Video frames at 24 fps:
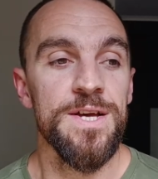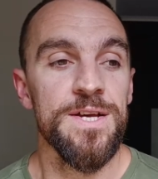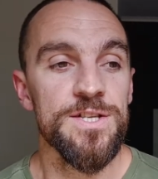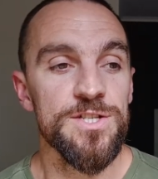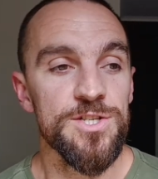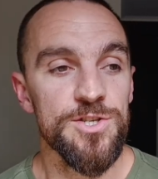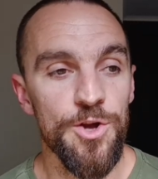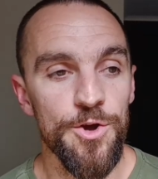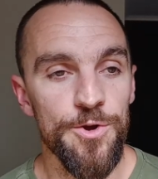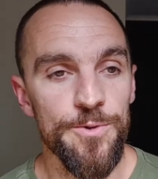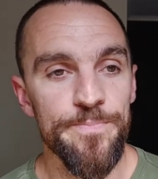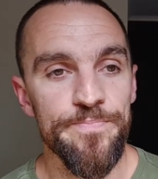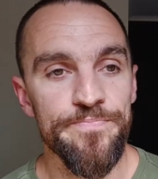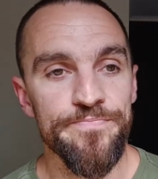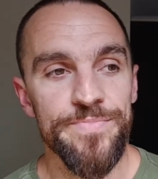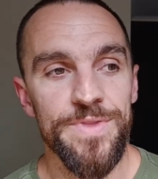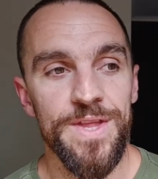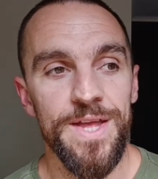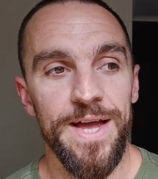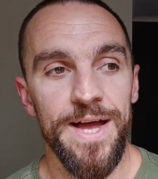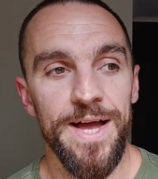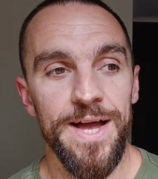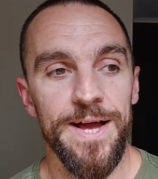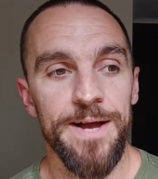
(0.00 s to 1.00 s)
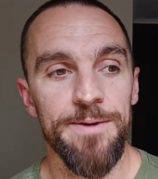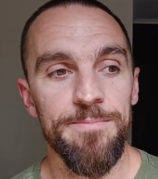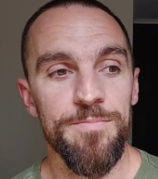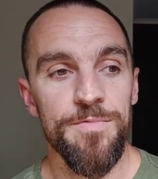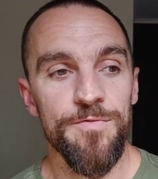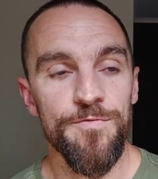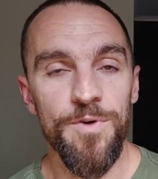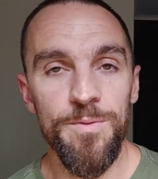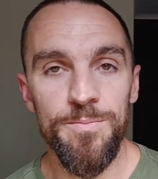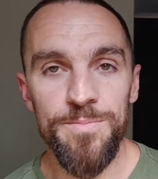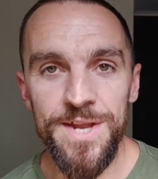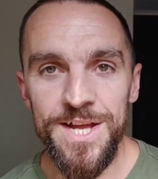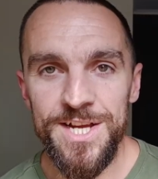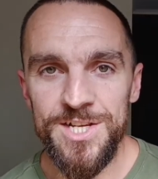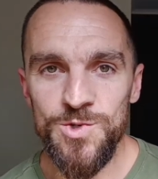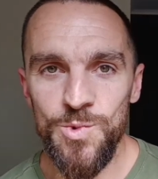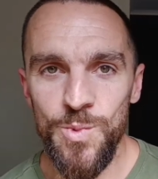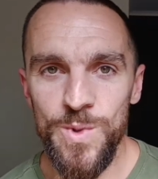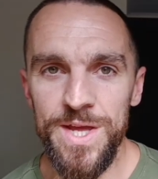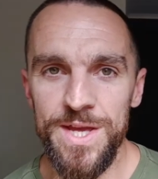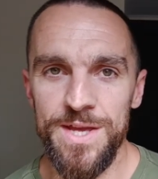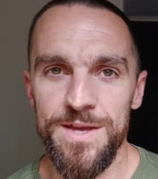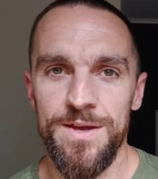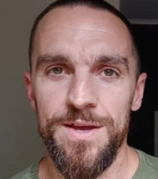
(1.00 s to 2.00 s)
So from next
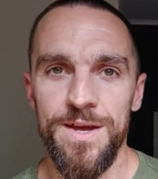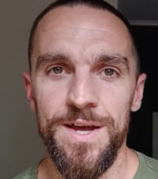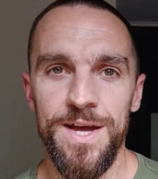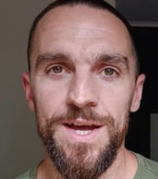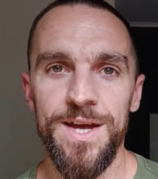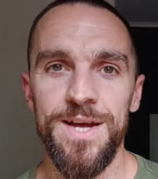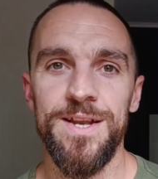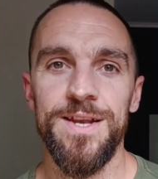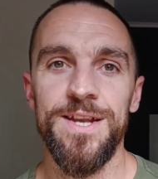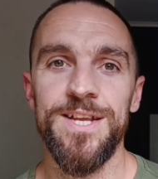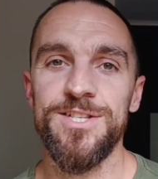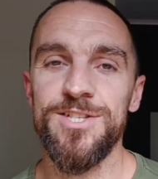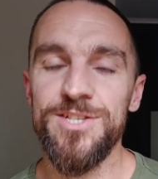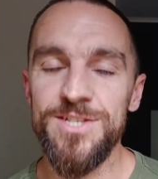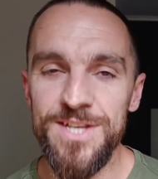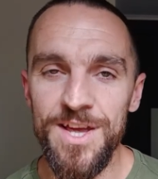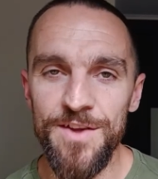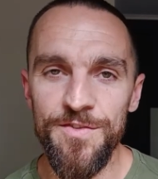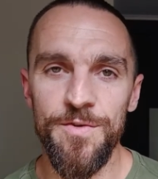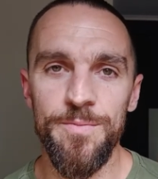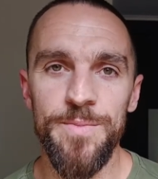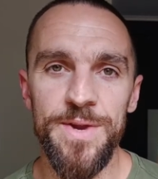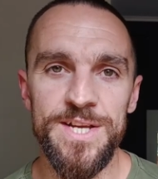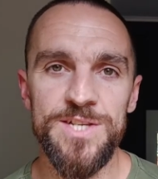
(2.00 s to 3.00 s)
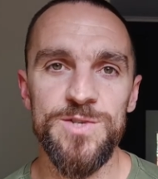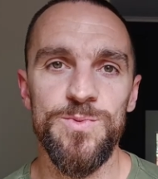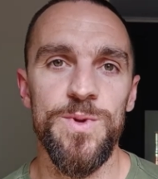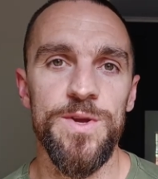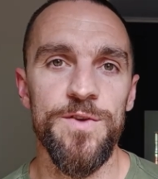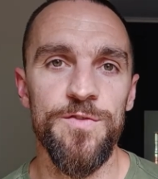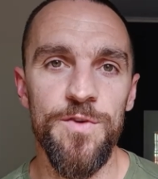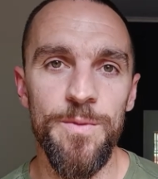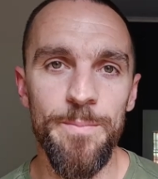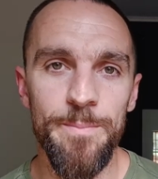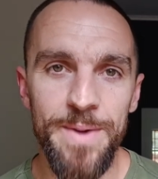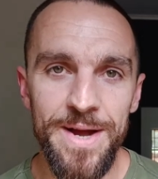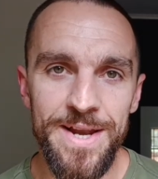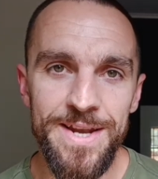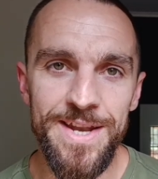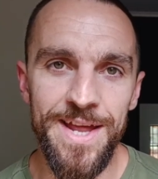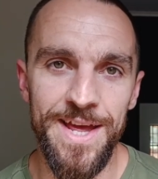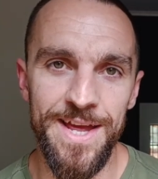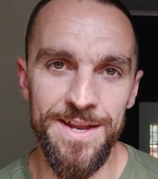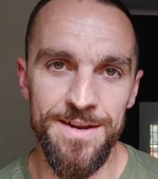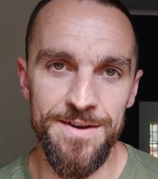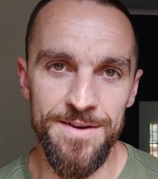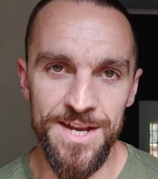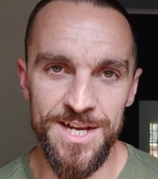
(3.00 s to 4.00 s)
week, let's just say from next week, from
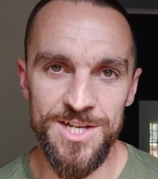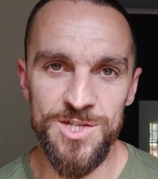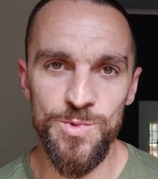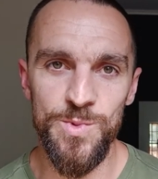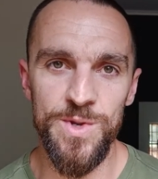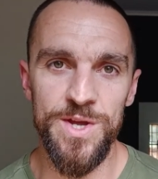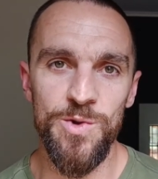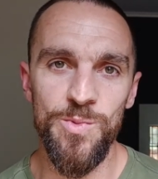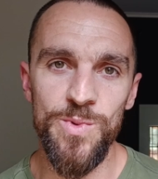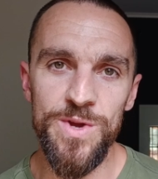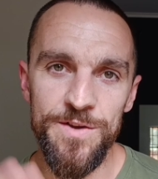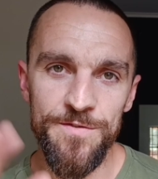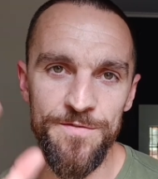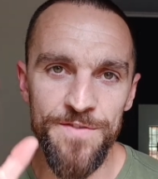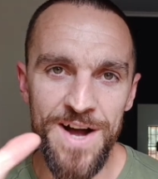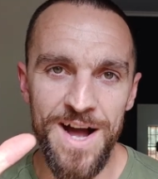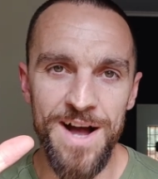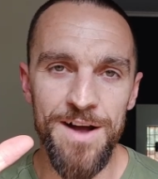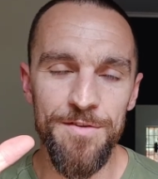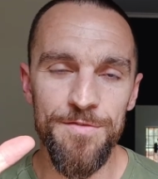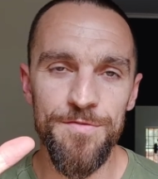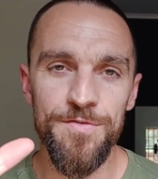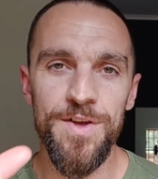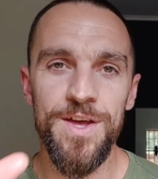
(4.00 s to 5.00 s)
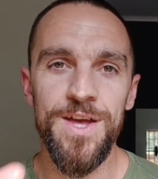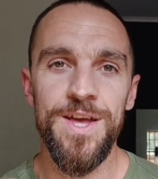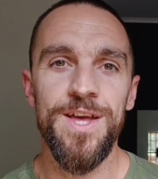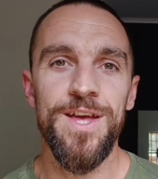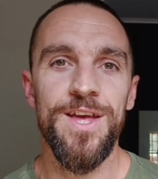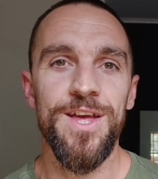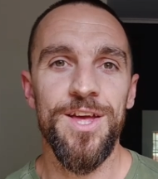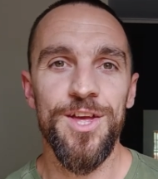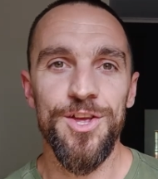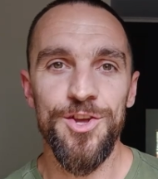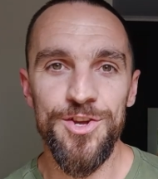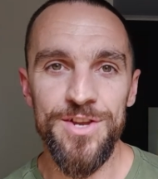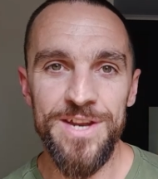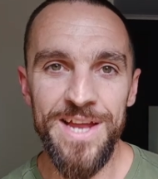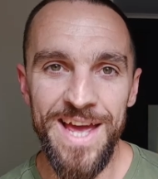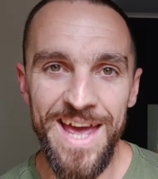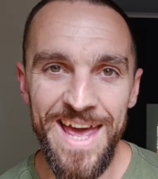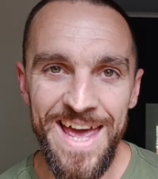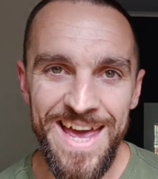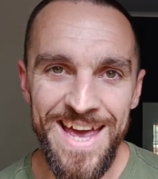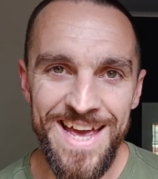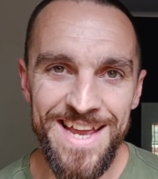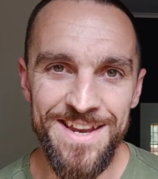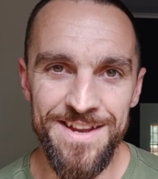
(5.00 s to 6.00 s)
Monday next week, week five, you're going
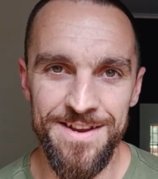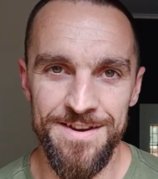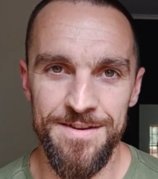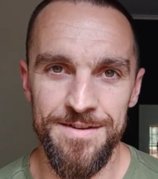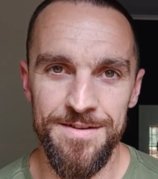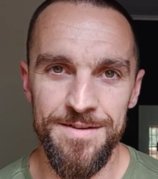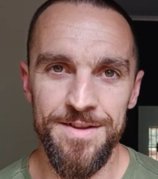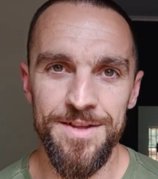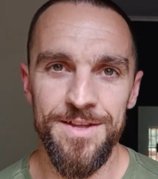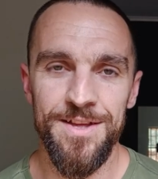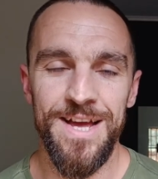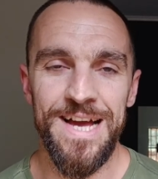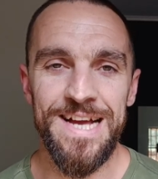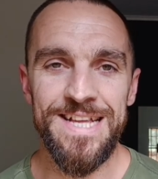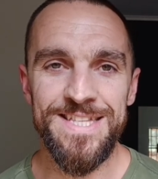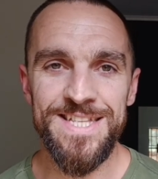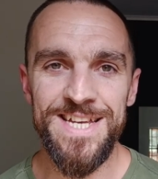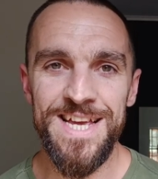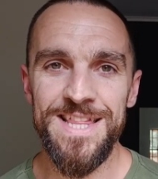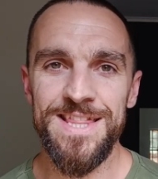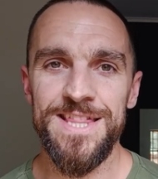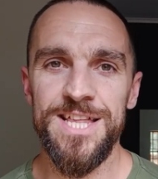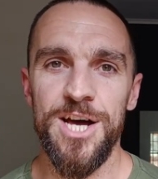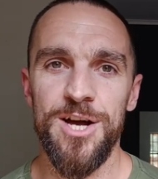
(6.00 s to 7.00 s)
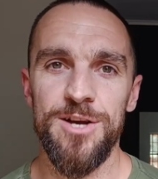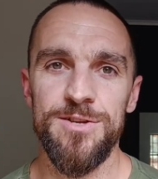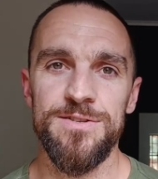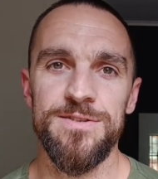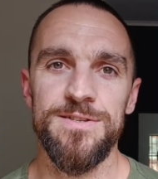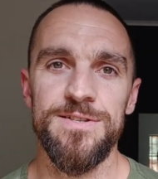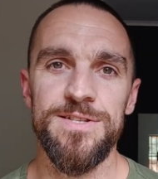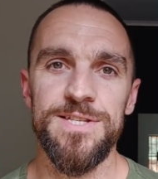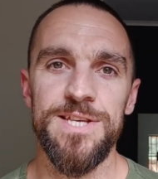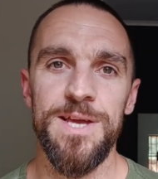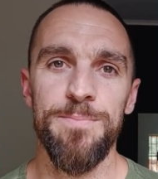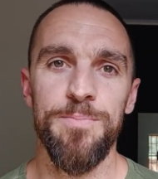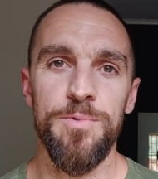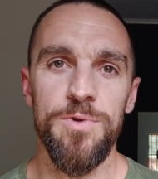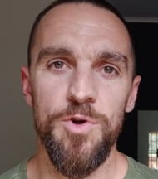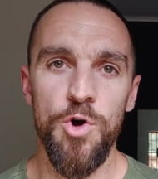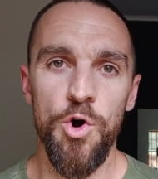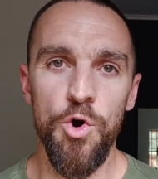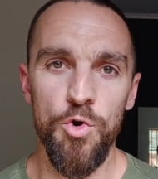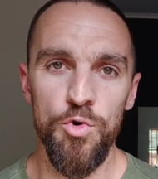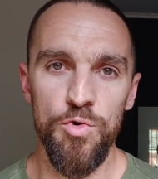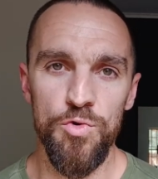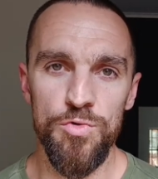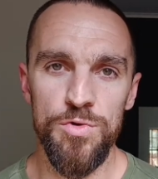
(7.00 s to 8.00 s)
to add in a 10,000 step
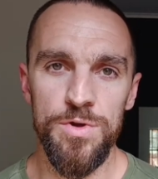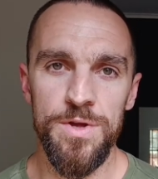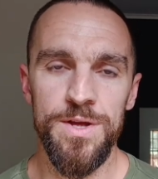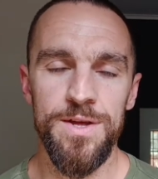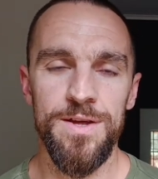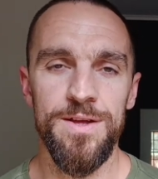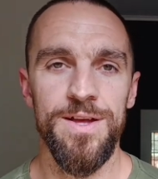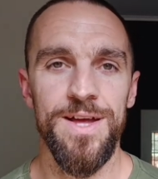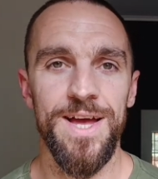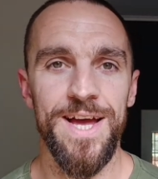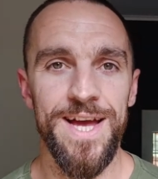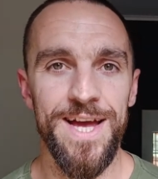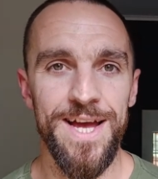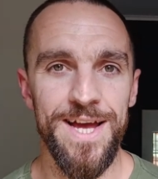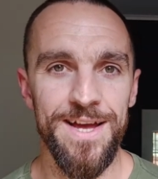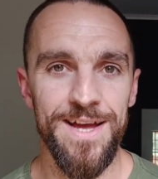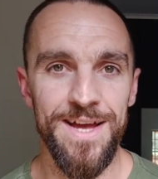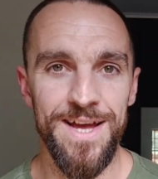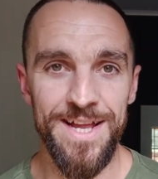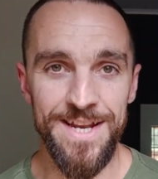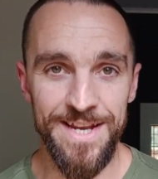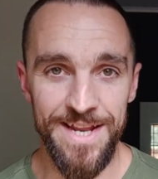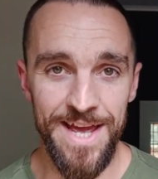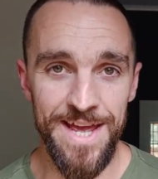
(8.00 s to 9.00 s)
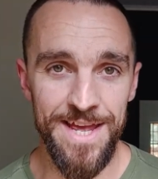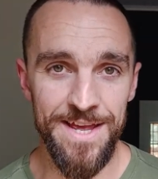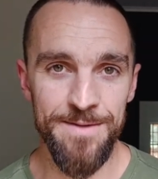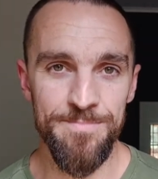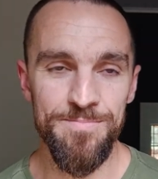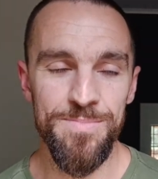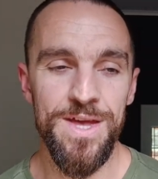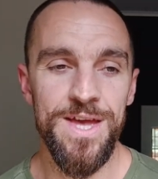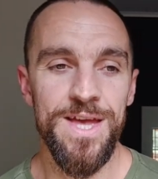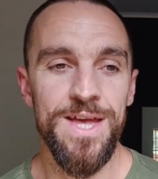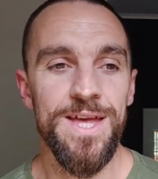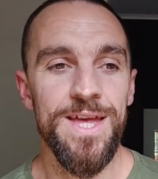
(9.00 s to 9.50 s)
goal a day.